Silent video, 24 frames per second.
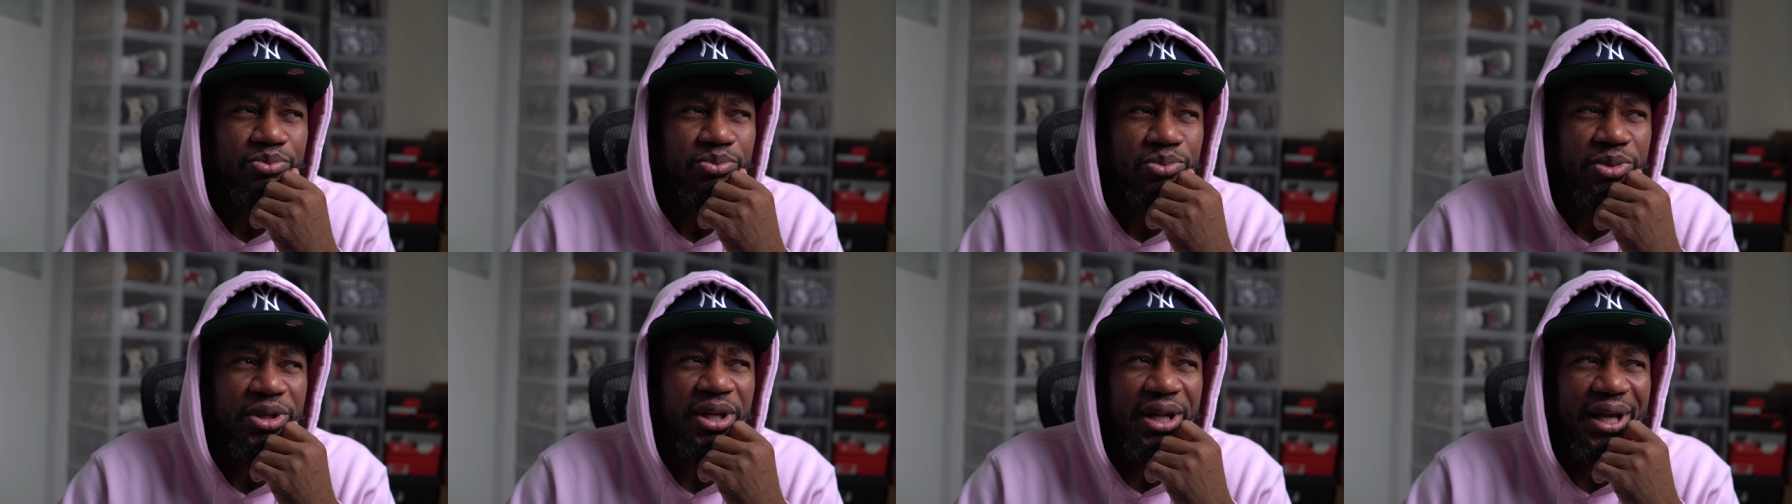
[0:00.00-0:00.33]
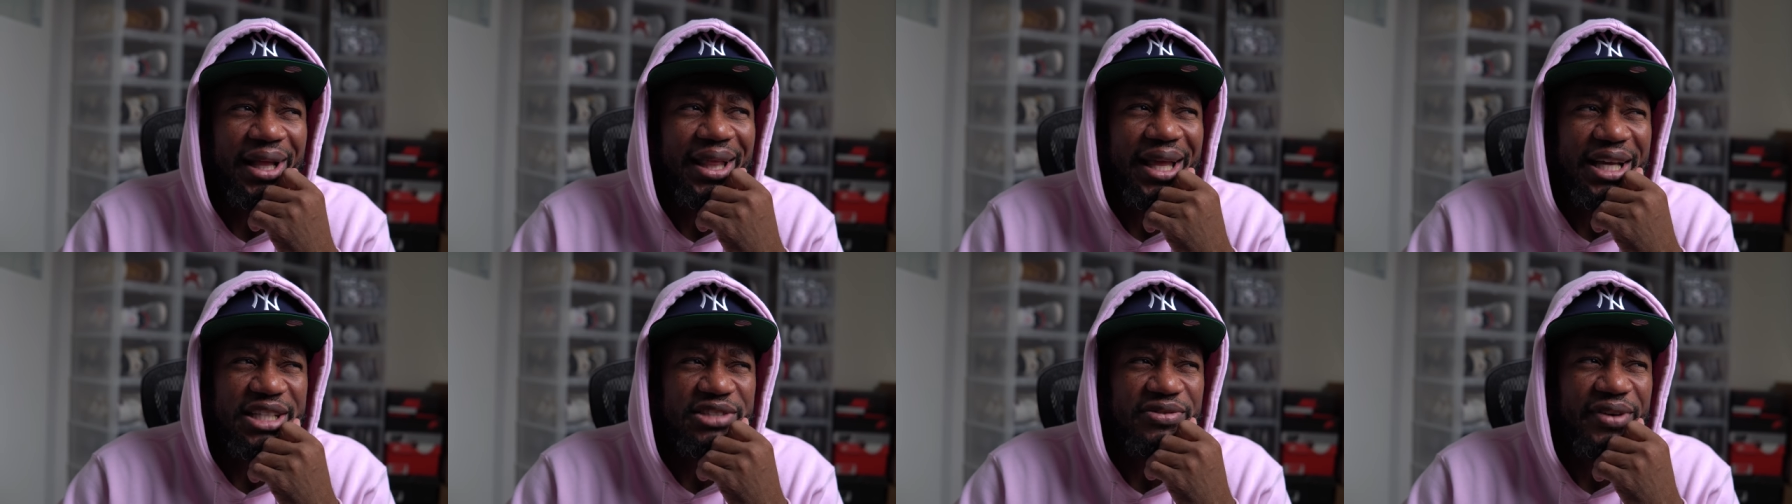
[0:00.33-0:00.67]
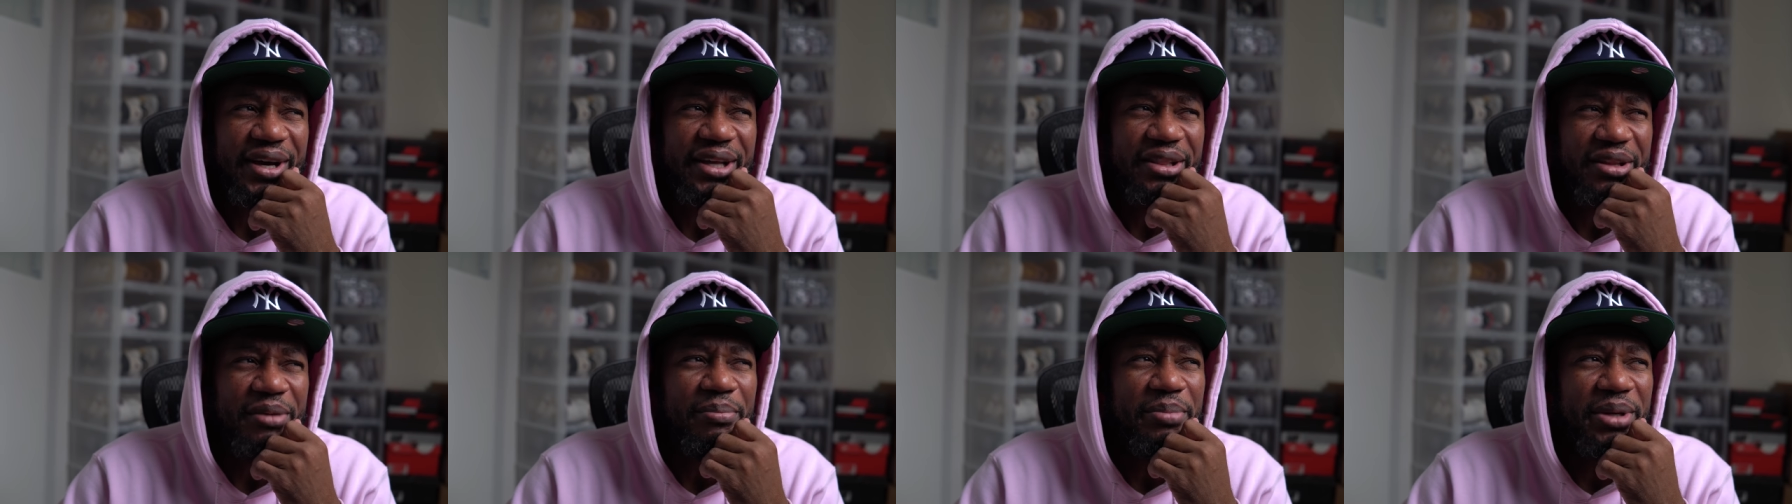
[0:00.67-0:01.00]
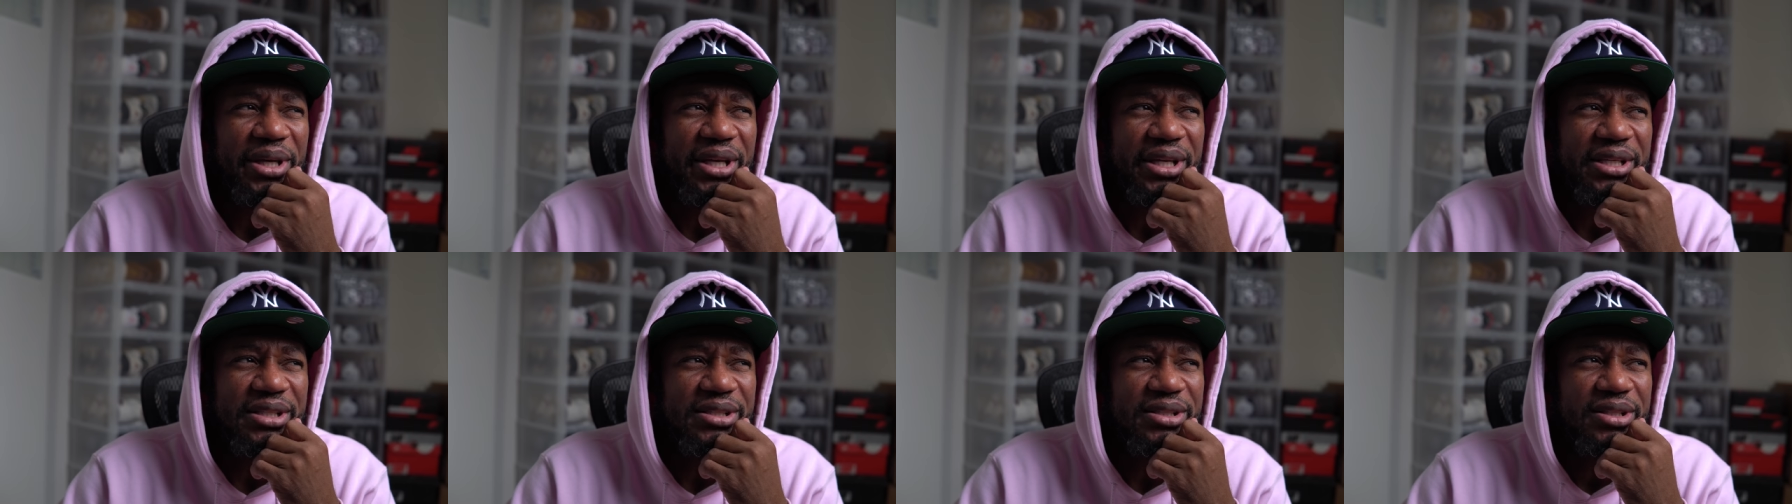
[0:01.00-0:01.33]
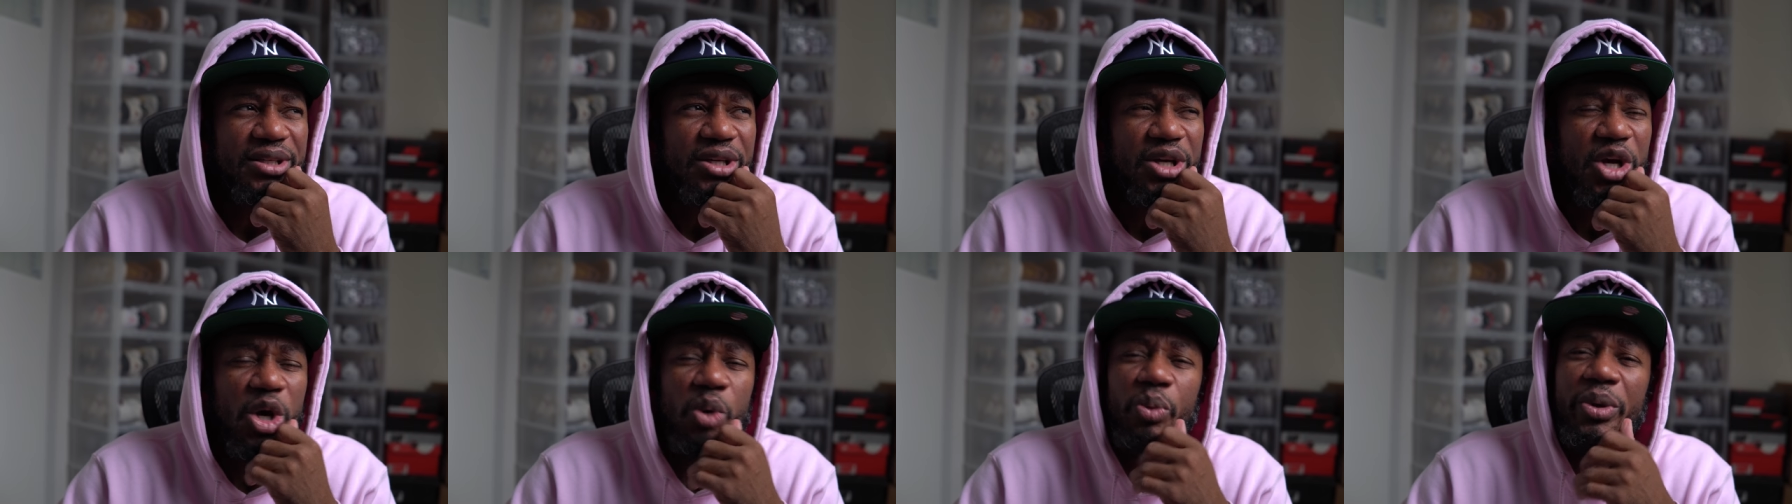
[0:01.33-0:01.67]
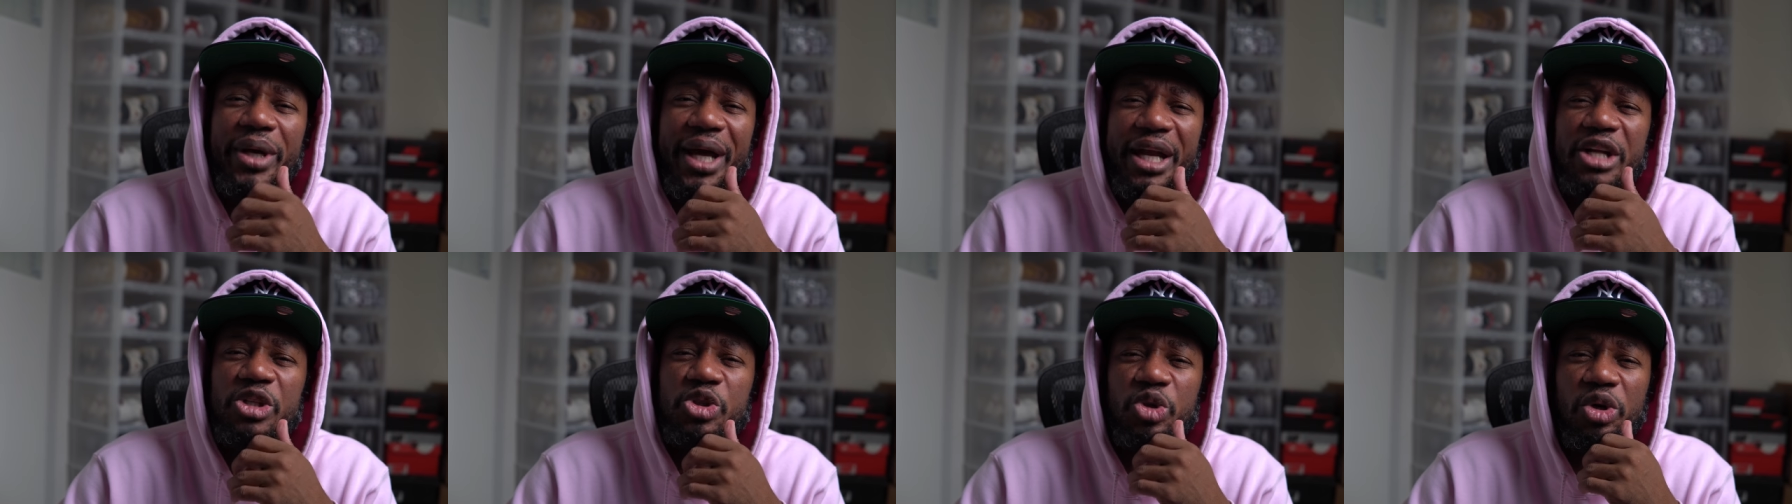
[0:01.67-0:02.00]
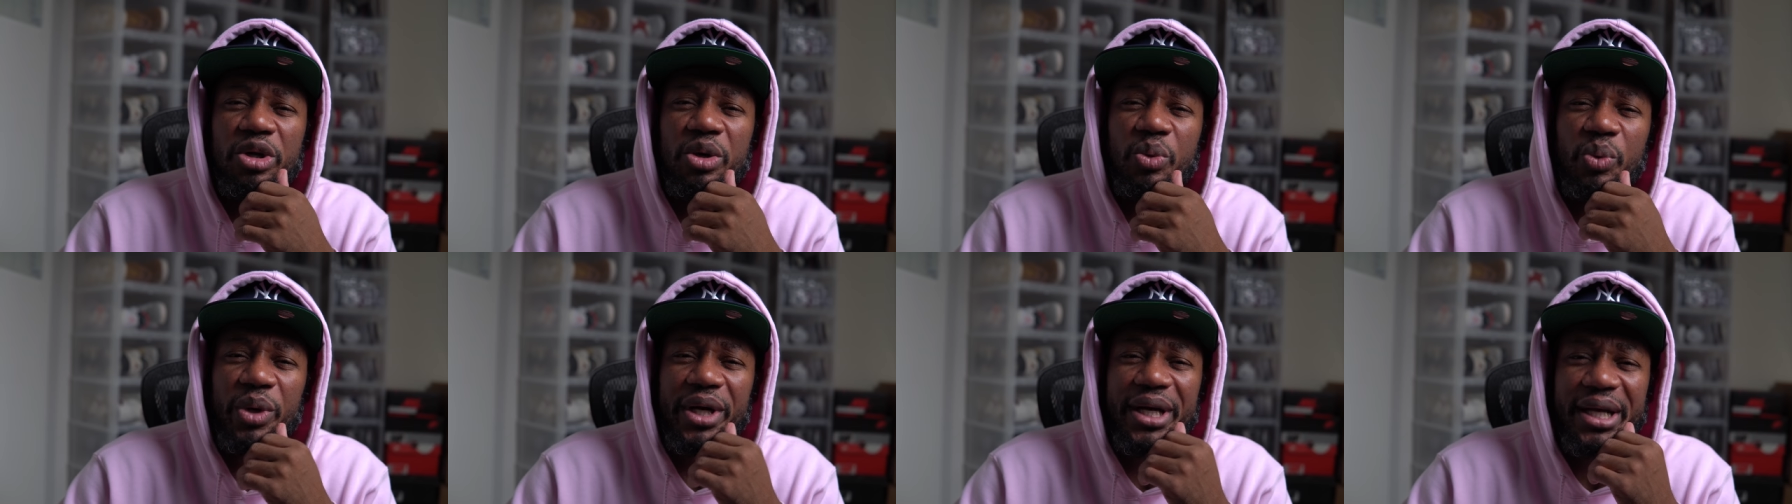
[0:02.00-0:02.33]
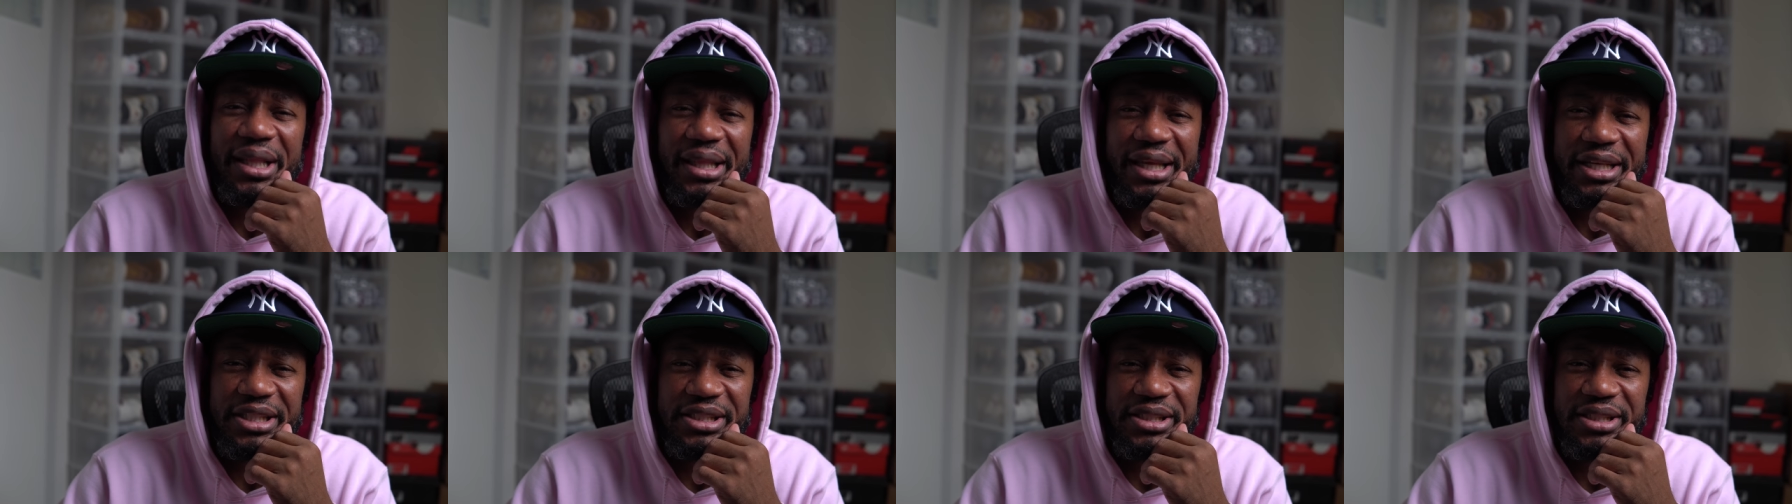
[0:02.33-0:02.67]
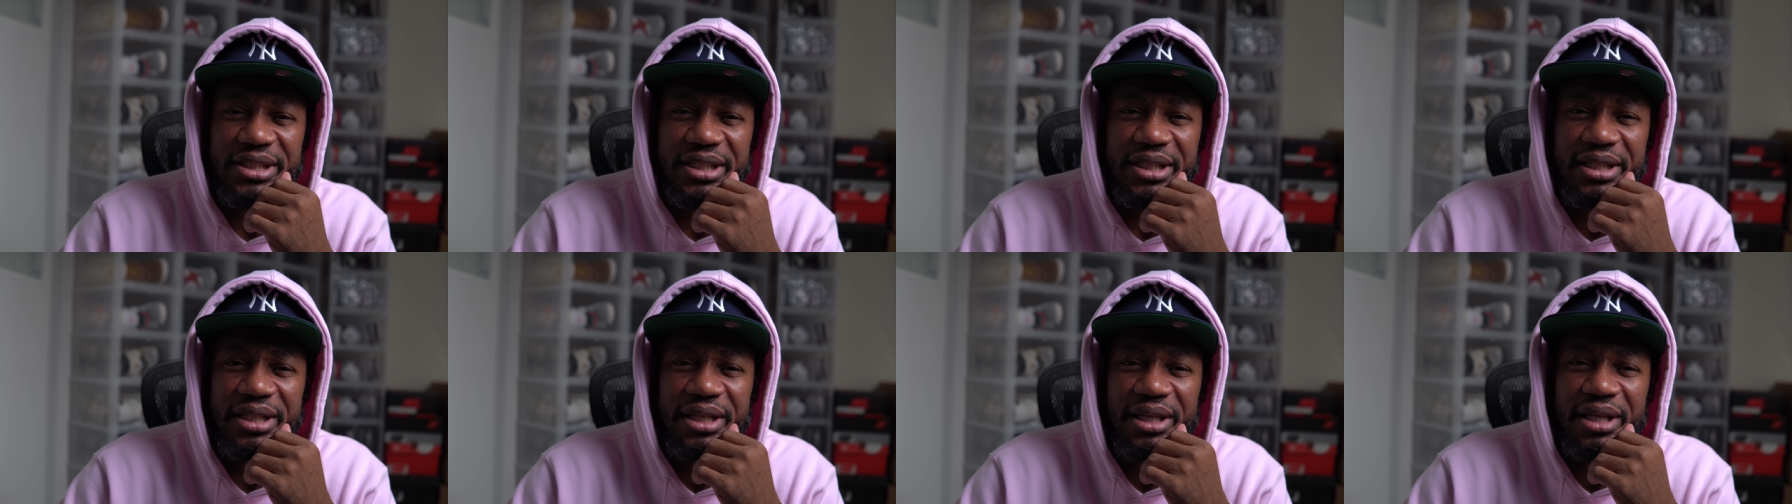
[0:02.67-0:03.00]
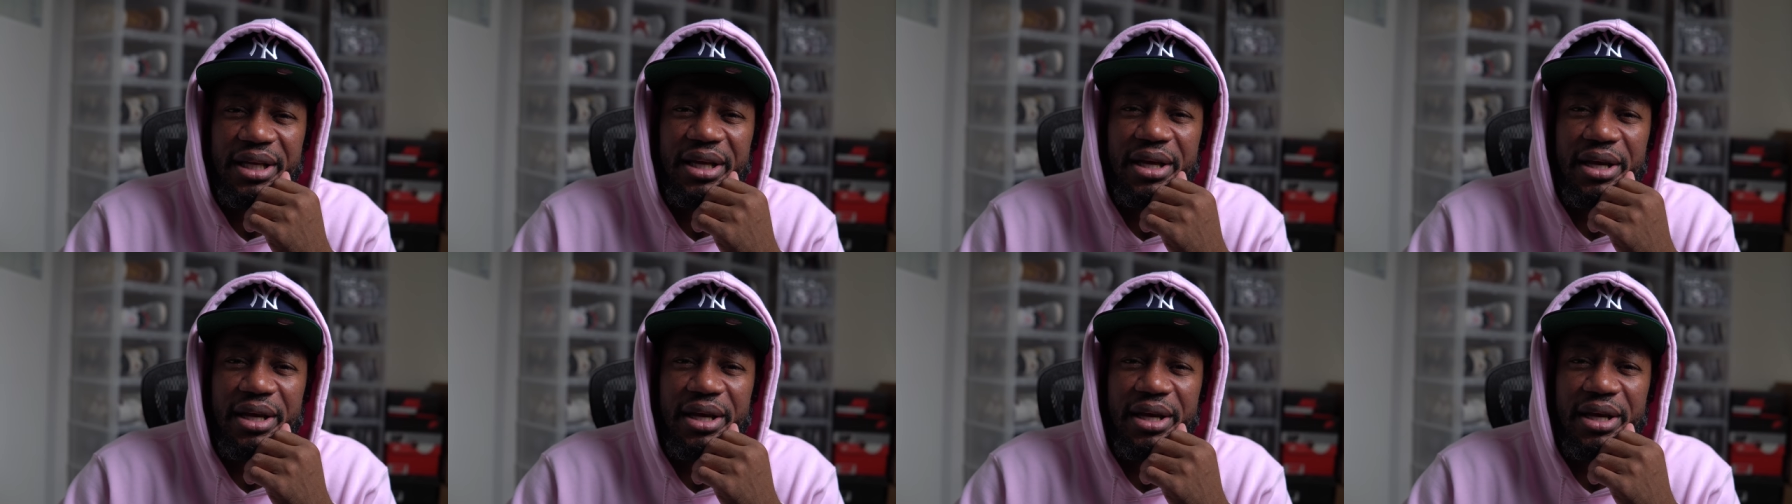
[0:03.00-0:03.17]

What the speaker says: We're gonna classify it the biggest. We got a Jordan 1 collection